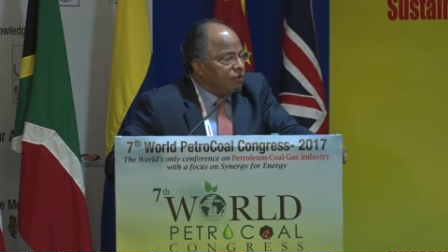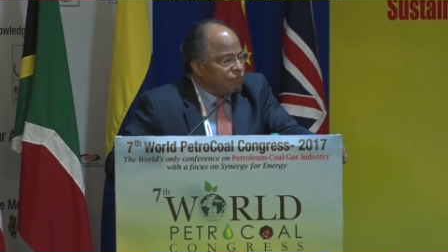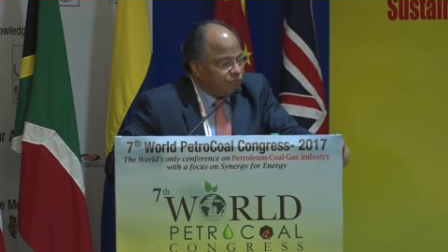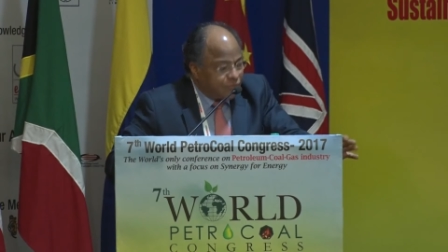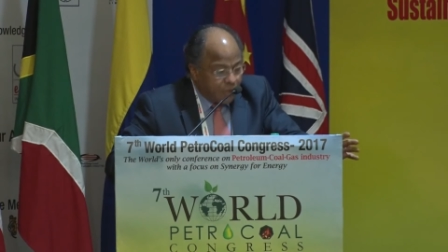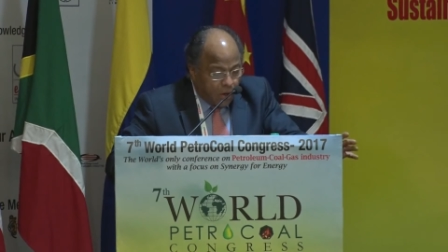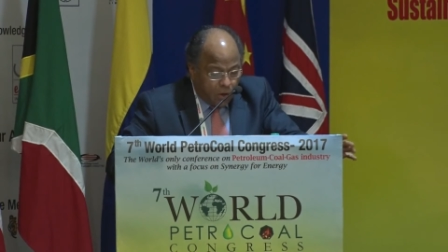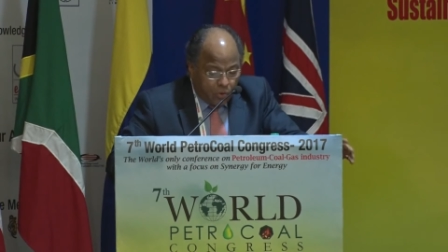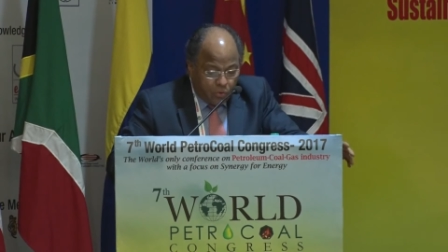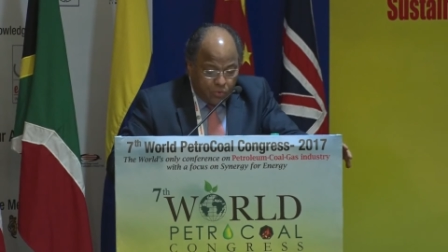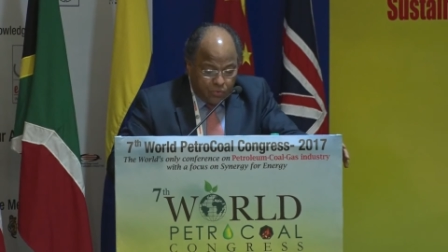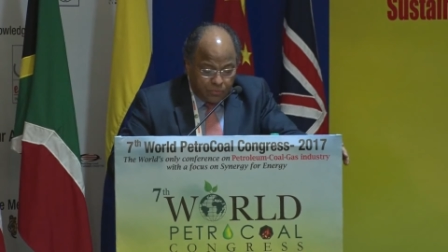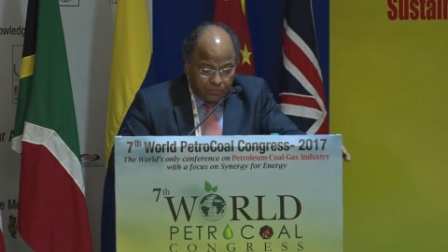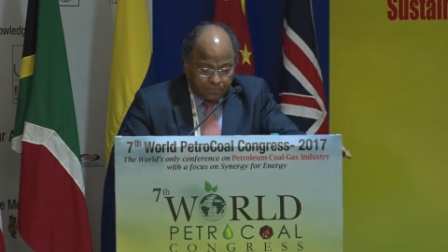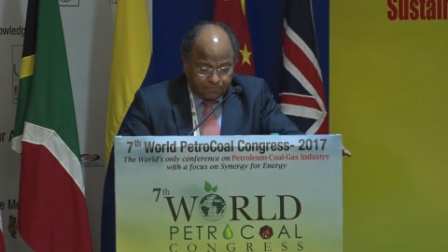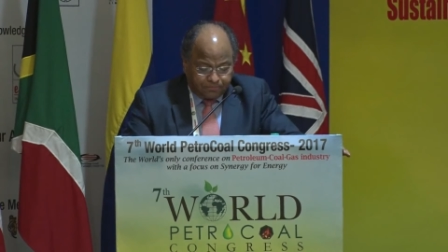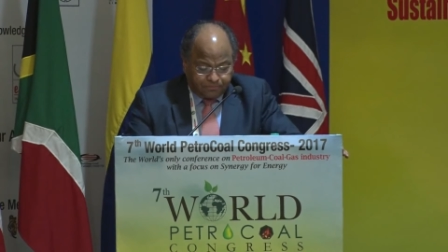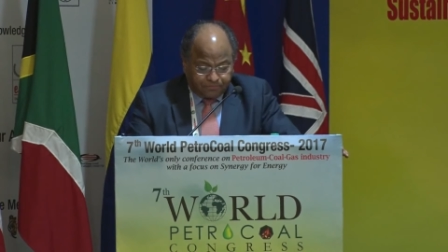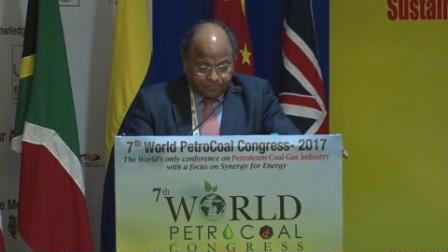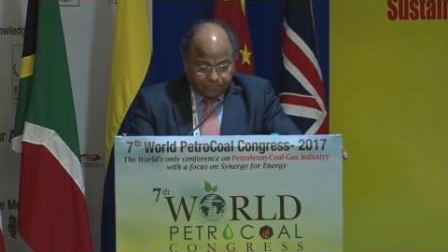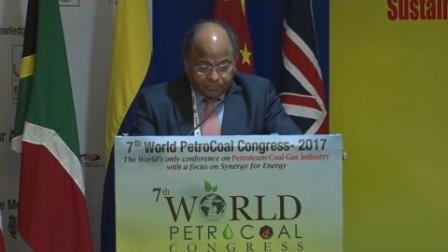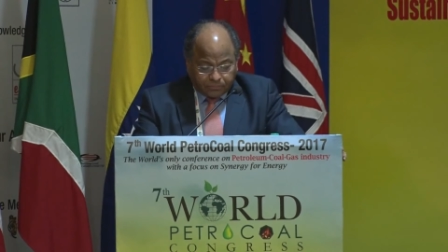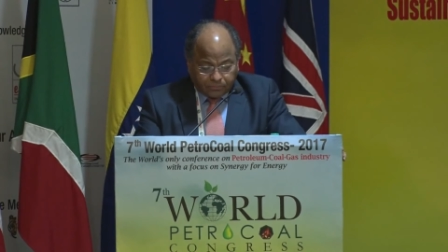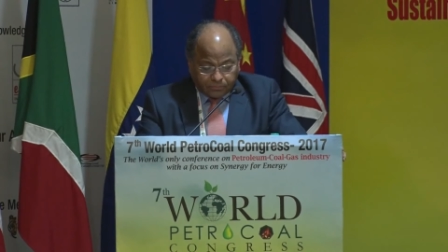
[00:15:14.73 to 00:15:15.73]
So
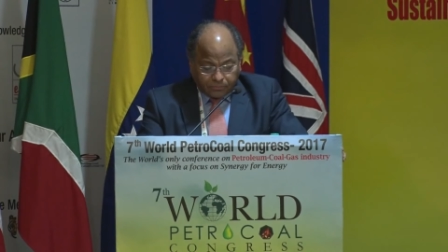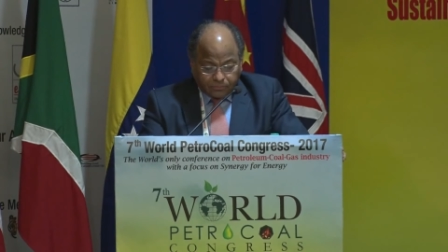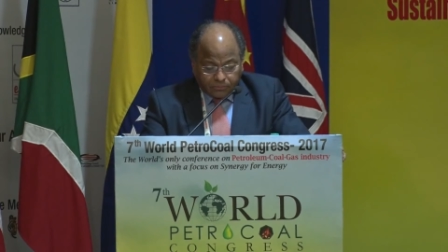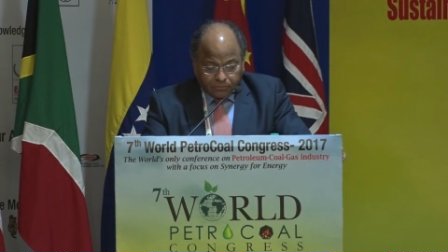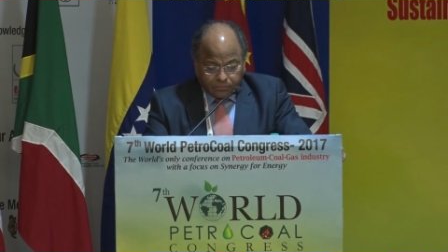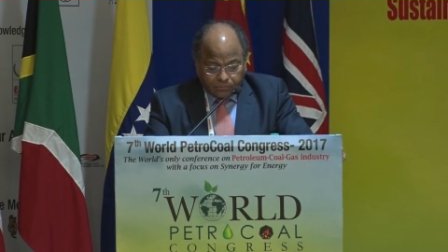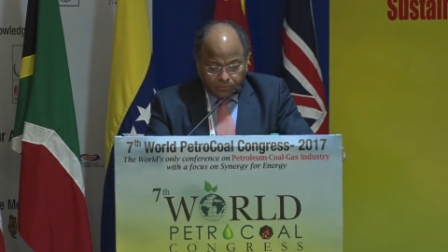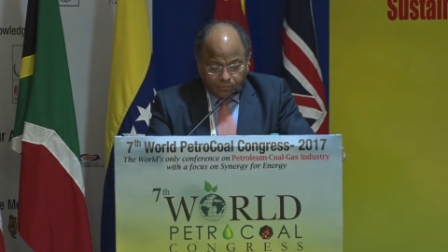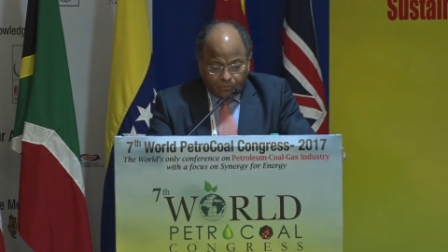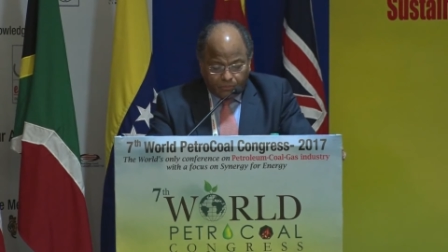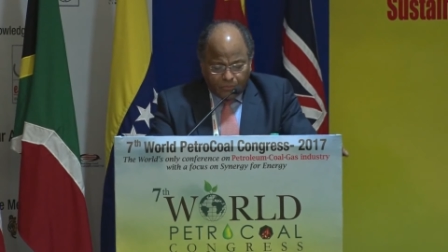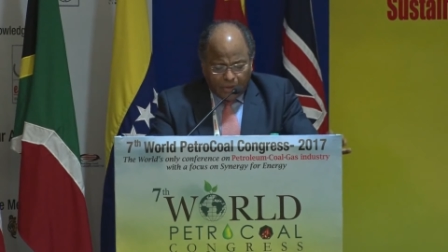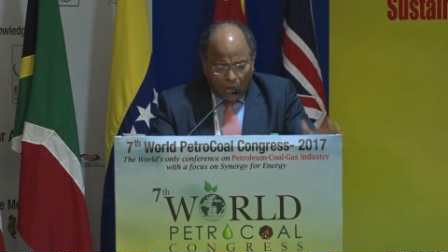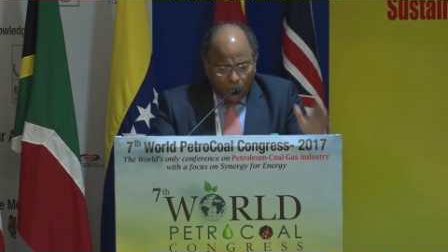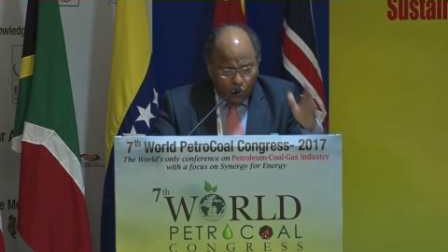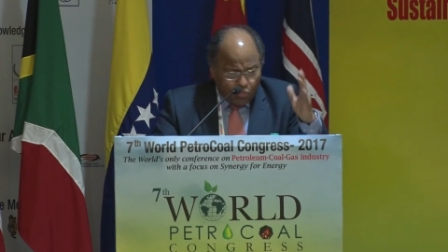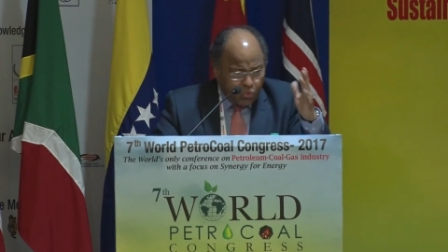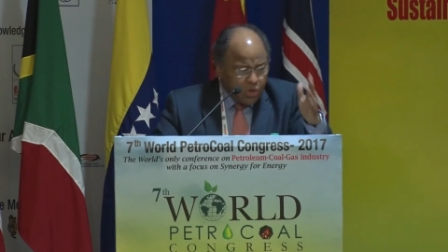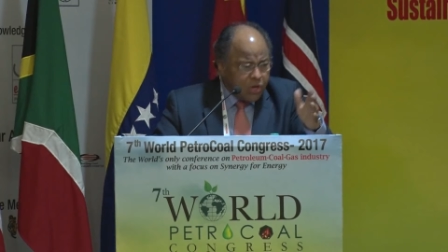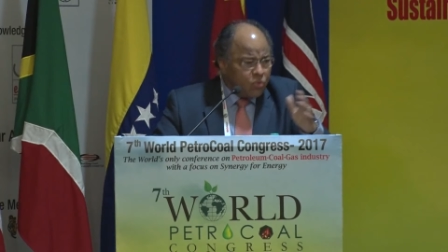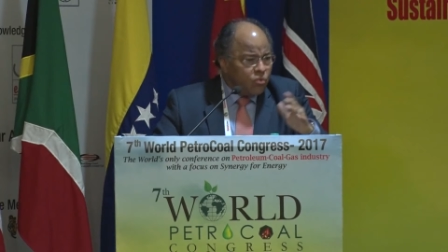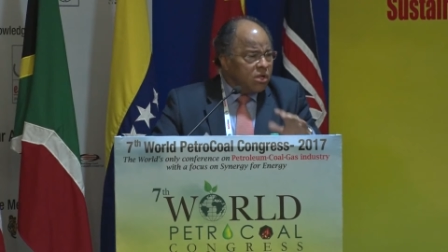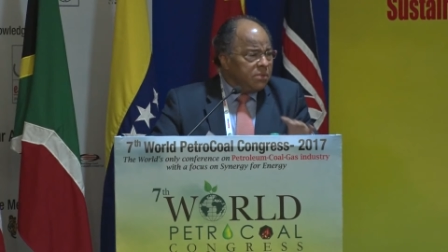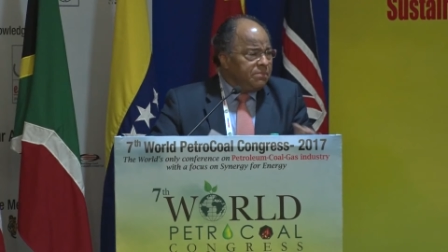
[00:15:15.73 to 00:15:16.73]

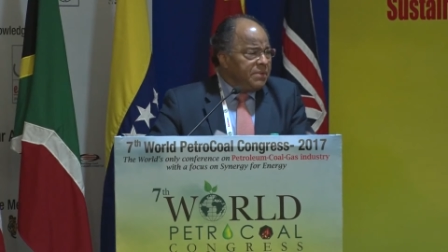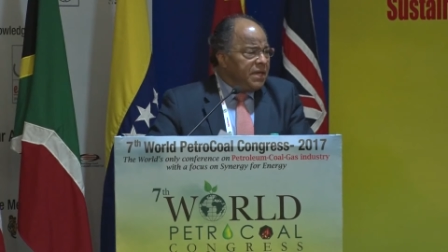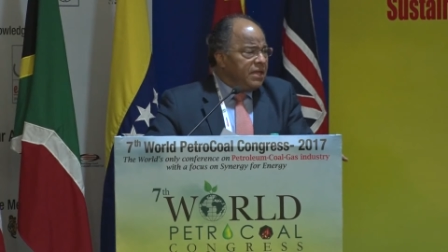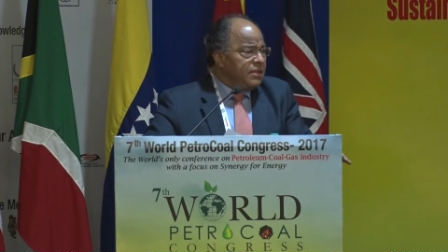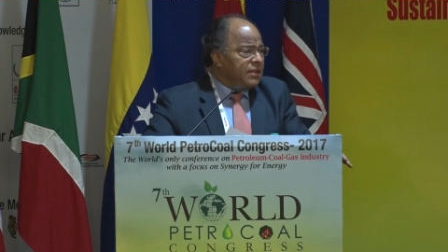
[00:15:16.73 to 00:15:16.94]
we will